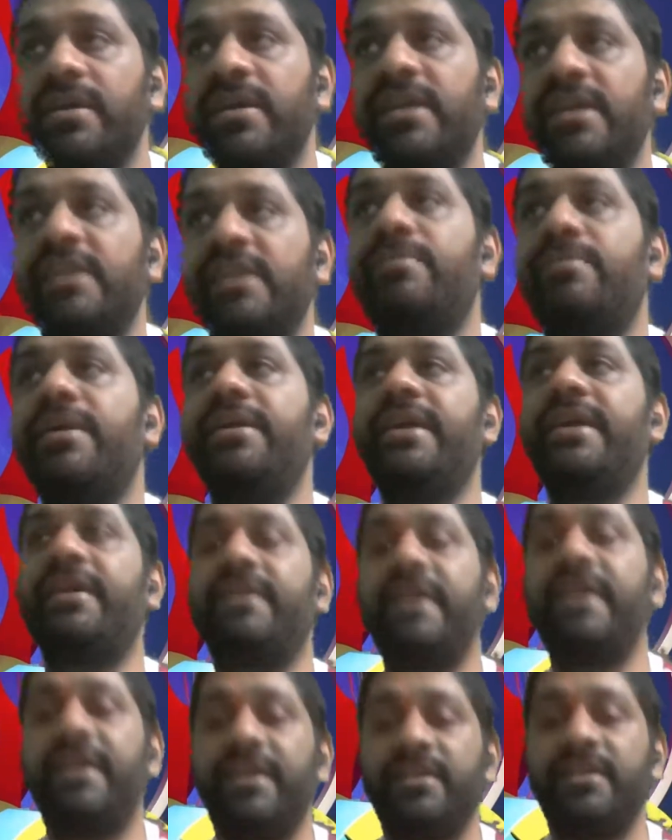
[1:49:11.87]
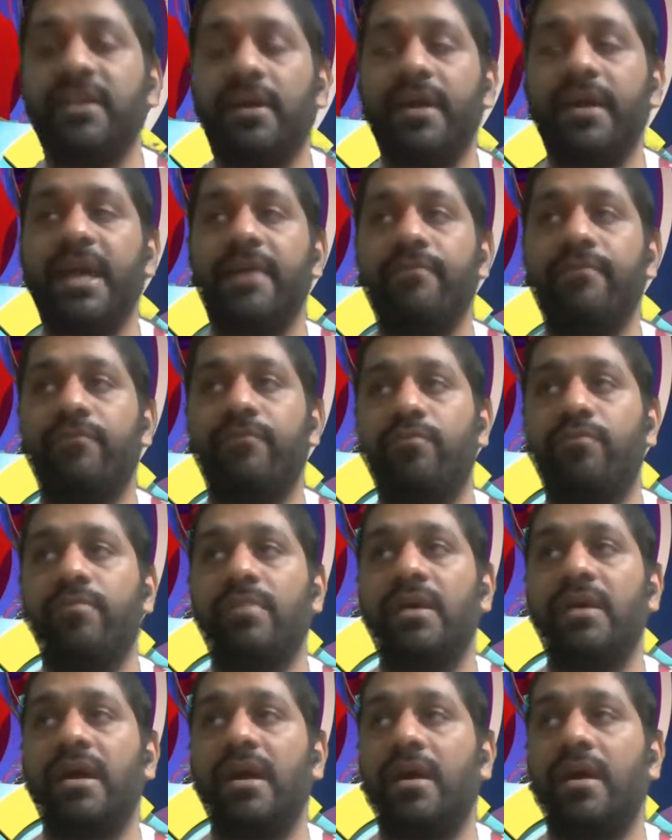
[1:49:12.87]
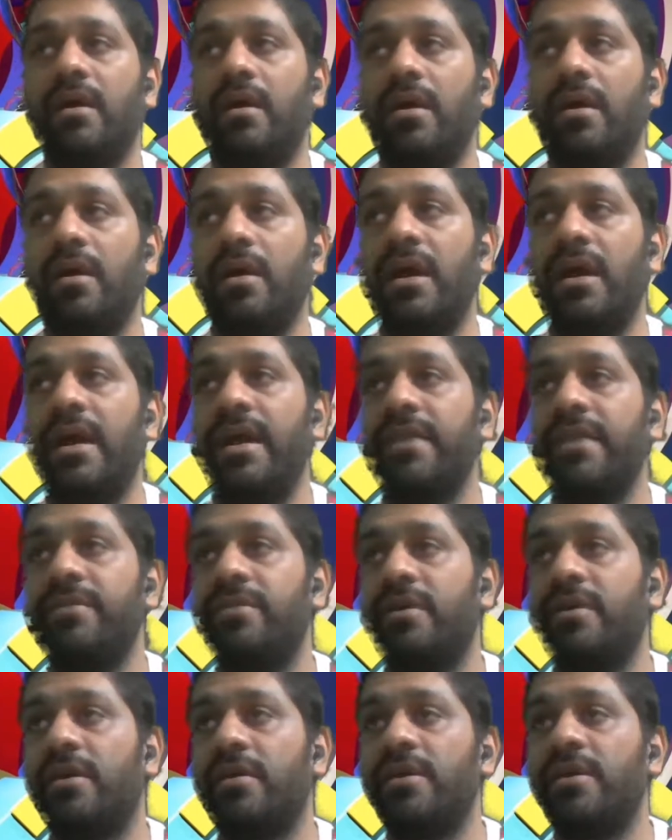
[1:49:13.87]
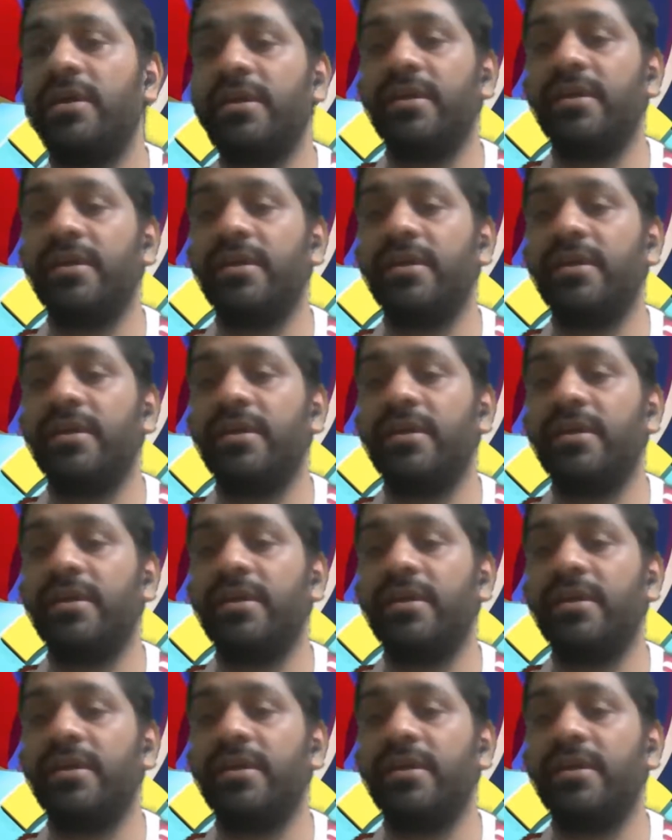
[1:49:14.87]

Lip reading: He has been dictating the game, and the